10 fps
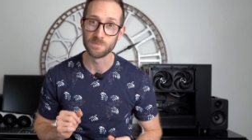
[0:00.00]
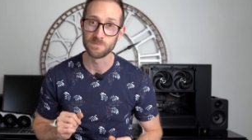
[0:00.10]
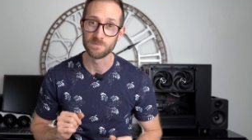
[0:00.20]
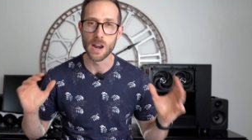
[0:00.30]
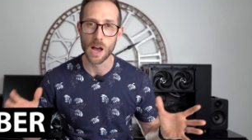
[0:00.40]

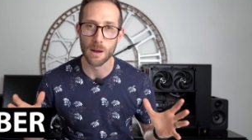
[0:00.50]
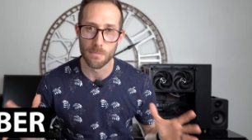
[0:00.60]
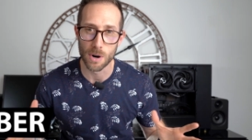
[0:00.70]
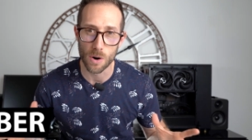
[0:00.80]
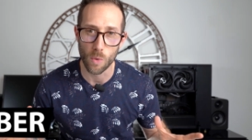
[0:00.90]

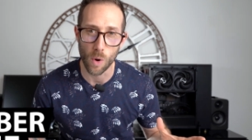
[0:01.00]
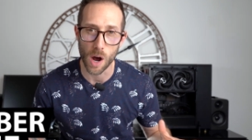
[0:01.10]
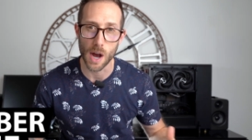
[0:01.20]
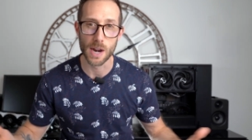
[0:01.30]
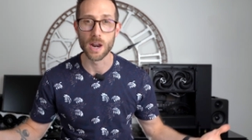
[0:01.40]
Number
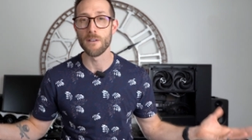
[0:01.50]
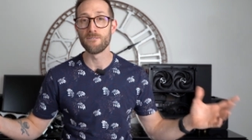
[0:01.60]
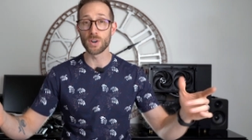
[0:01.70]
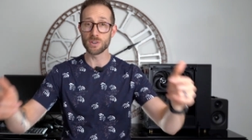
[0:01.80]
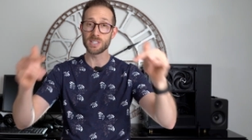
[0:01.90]
one.
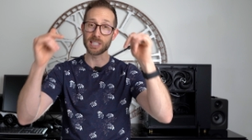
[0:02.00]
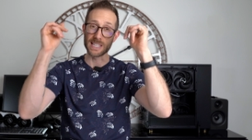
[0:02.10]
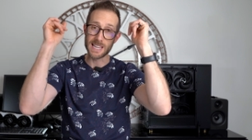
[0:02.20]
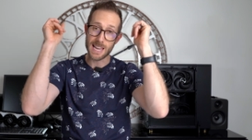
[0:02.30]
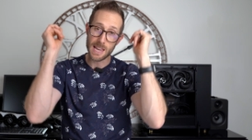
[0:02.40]

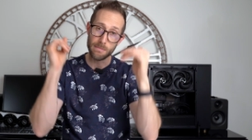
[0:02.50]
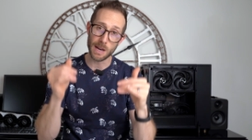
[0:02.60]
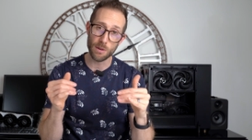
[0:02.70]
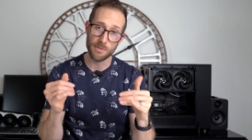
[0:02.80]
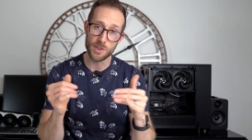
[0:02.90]
Firstly, in my
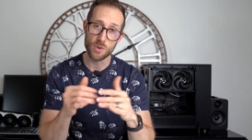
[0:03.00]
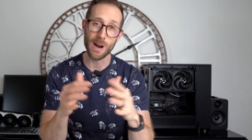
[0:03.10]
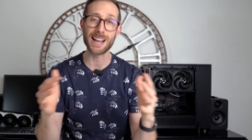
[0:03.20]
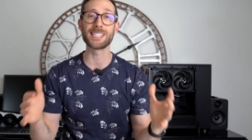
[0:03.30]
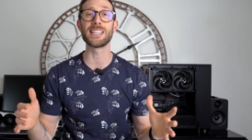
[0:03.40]
review,
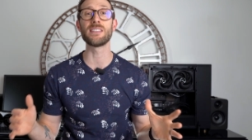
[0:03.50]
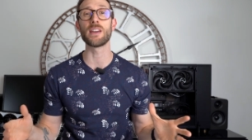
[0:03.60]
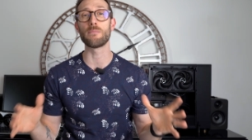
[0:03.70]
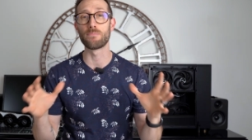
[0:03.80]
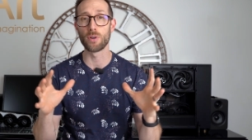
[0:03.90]
I say
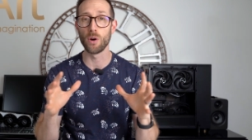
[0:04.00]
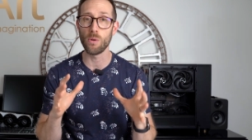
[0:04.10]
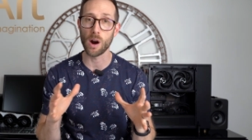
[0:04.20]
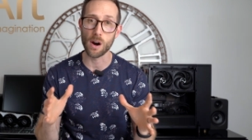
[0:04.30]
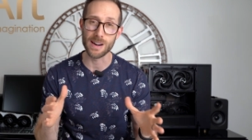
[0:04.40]
that
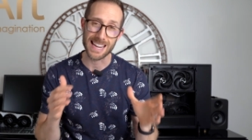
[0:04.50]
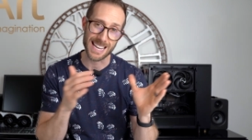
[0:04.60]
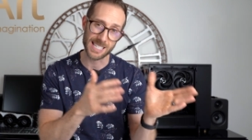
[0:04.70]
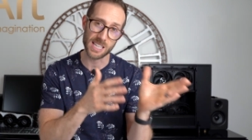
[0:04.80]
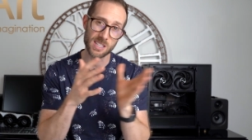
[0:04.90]
ProArt
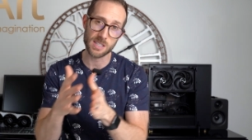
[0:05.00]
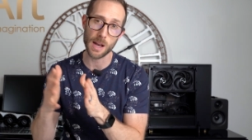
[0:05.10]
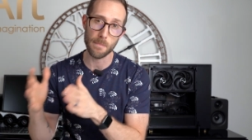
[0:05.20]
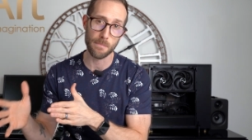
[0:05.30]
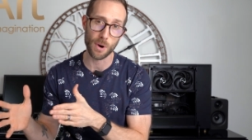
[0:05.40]
is a
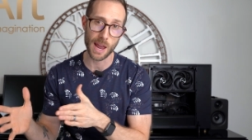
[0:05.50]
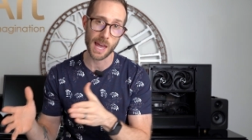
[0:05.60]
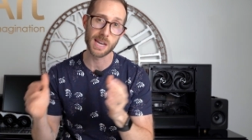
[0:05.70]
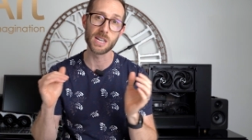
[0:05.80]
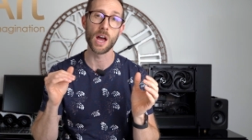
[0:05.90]

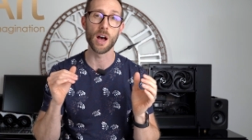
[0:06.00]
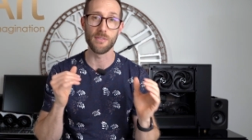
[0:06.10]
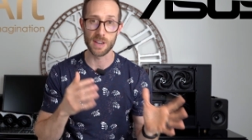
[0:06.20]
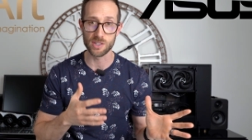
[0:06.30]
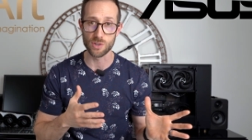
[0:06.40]
sub-brand of
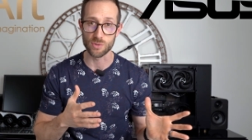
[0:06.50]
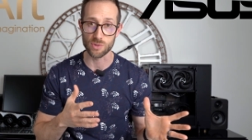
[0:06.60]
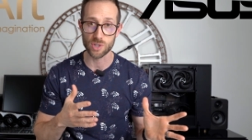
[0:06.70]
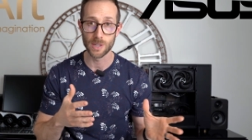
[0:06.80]
ASUS.